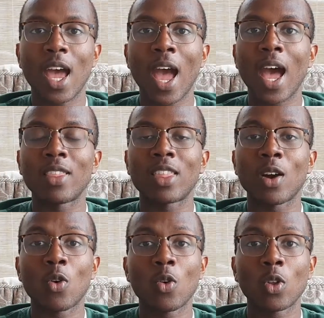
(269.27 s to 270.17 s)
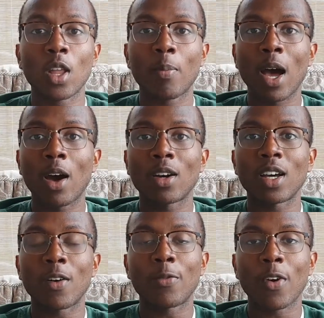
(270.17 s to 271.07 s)
And they're all about
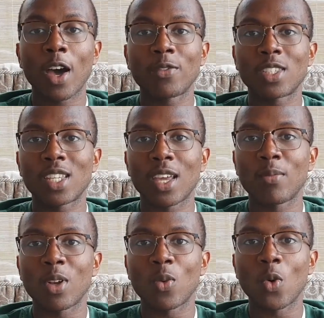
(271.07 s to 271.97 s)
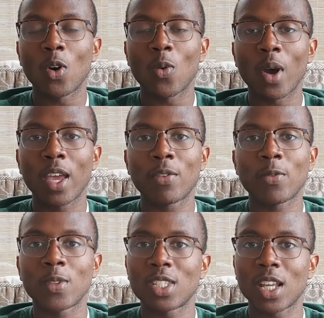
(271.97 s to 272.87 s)
a 5 to 10 minute walk away
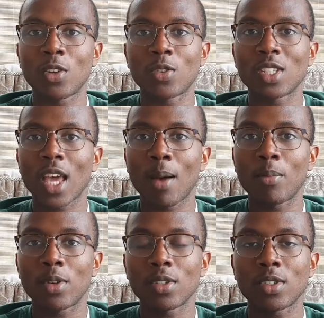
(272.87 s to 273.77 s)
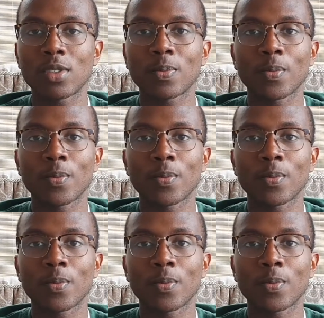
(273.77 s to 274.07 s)
from the St. Luke's campus.